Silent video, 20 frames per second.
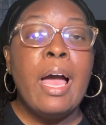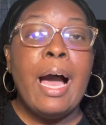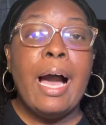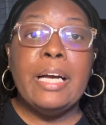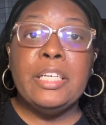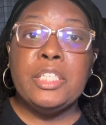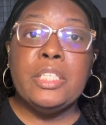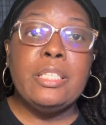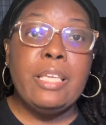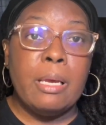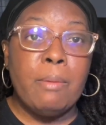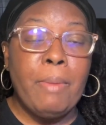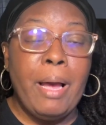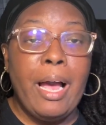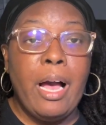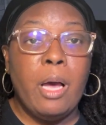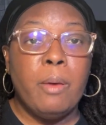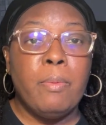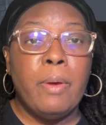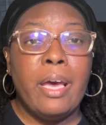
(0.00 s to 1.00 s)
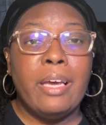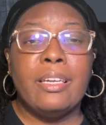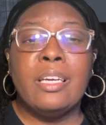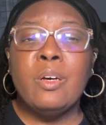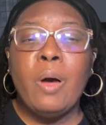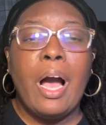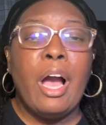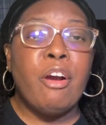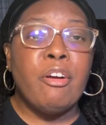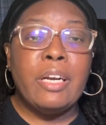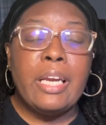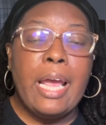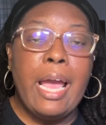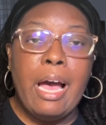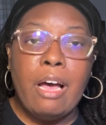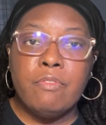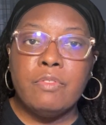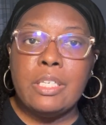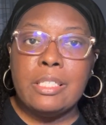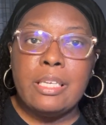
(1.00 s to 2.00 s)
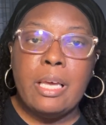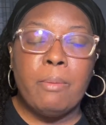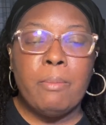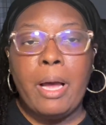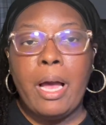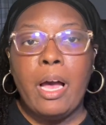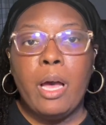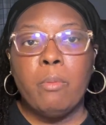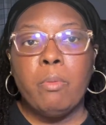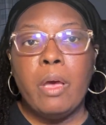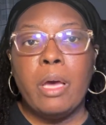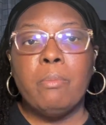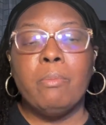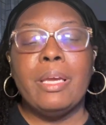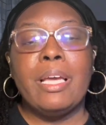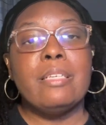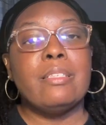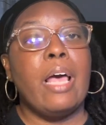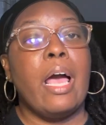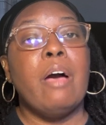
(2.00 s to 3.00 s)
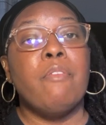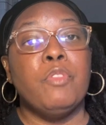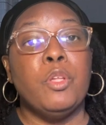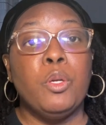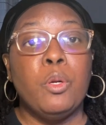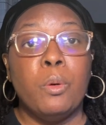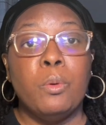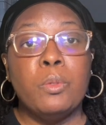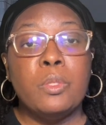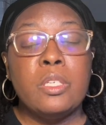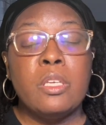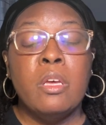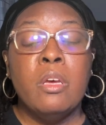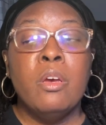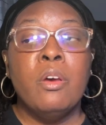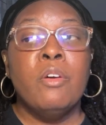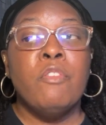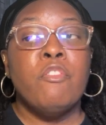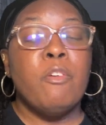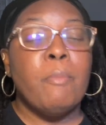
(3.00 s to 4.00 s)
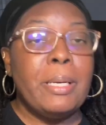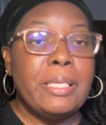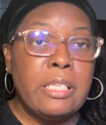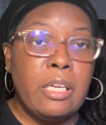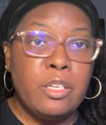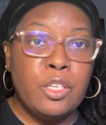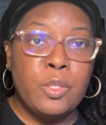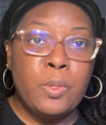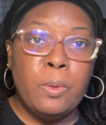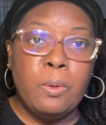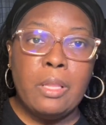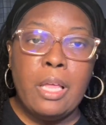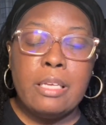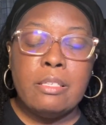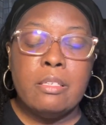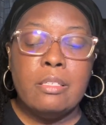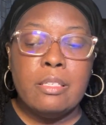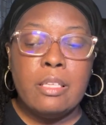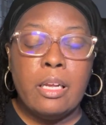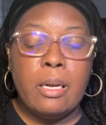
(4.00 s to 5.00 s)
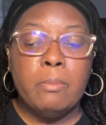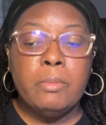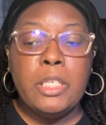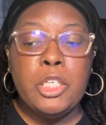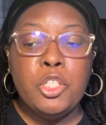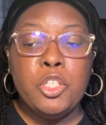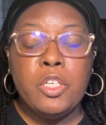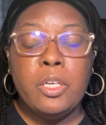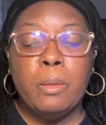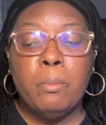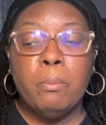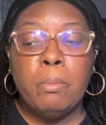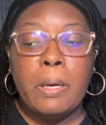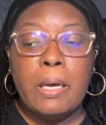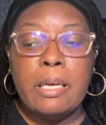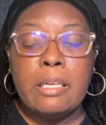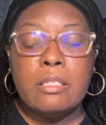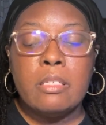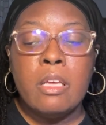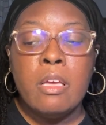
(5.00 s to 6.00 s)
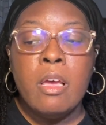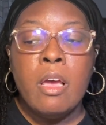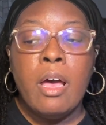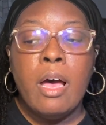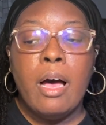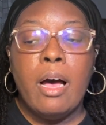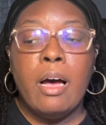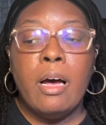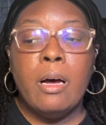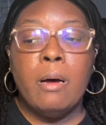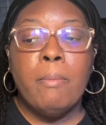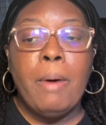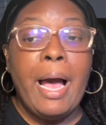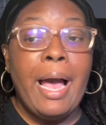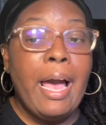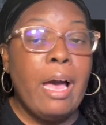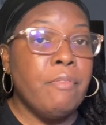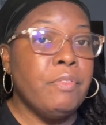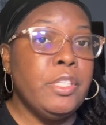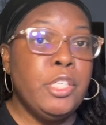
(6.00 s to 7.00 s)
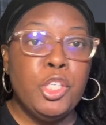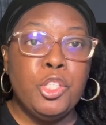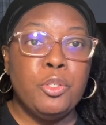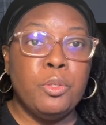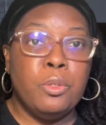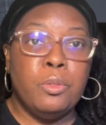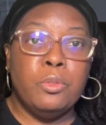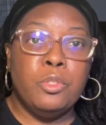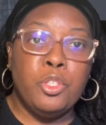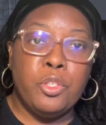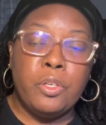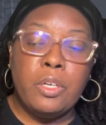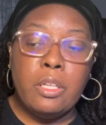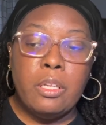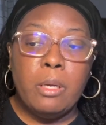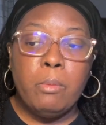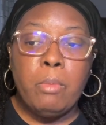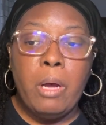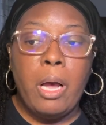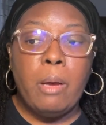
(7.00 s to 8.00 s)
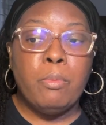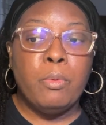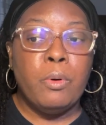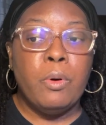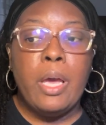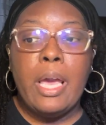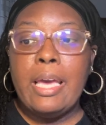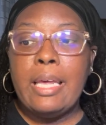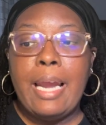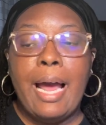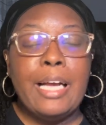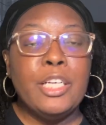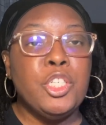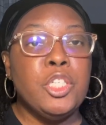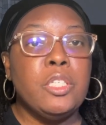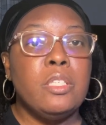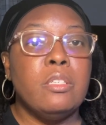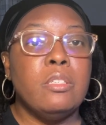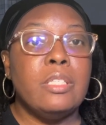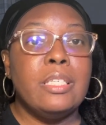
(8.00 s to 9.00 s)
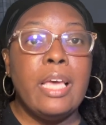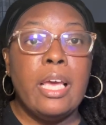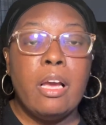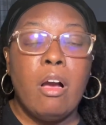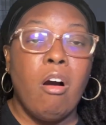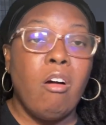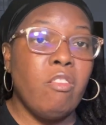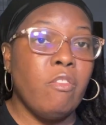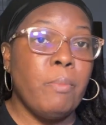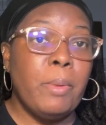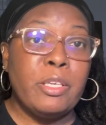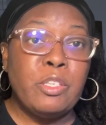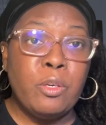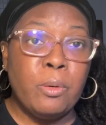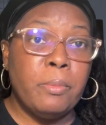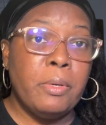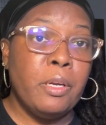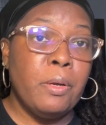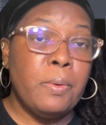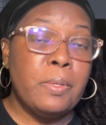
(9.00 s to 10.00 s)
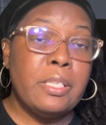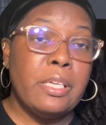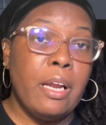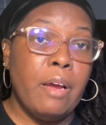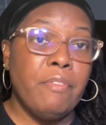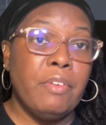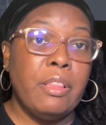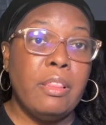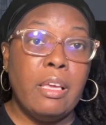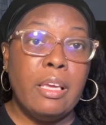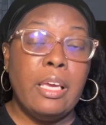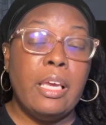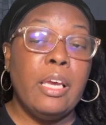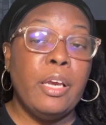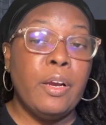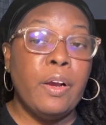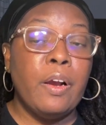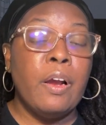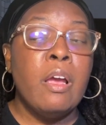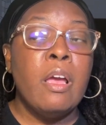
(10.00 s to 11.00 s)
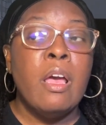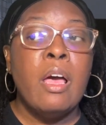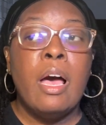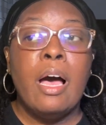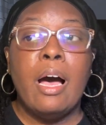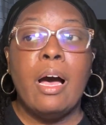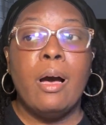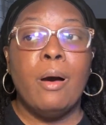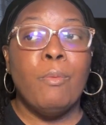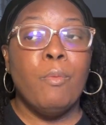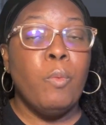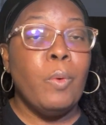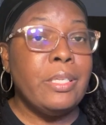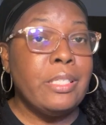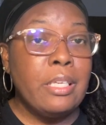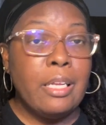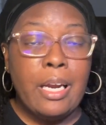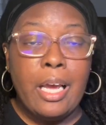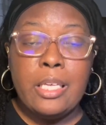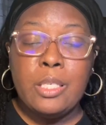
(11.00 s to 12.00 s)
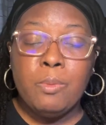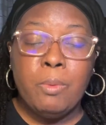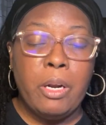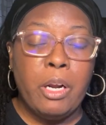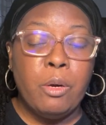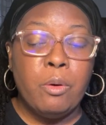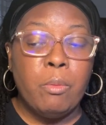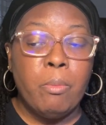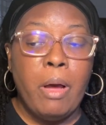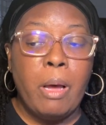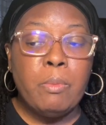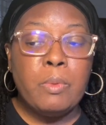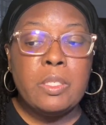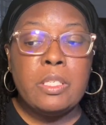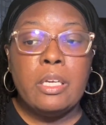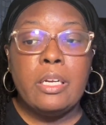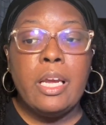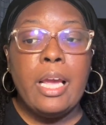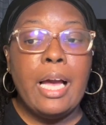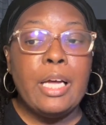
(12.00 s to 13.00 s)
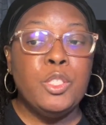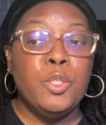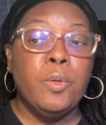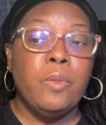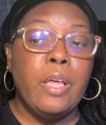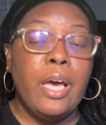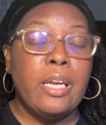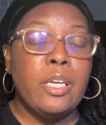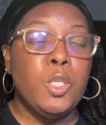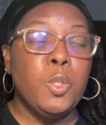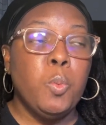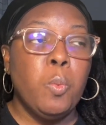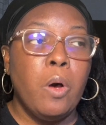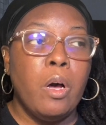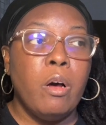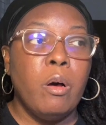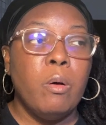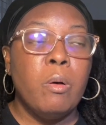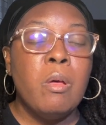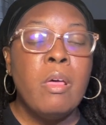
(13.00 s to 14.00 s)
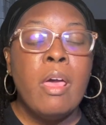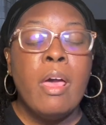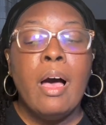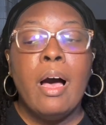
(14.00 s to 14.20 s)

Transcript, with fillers: I just take my iPad. I already have to take my iPad because I have the notes for my Sunday school lessons that I'm teaching, but um, I have a digital journaling Bible and I just take all of my sermon notes and everything here. Um, Wednesday nights when I go to Bible study, I do that as well.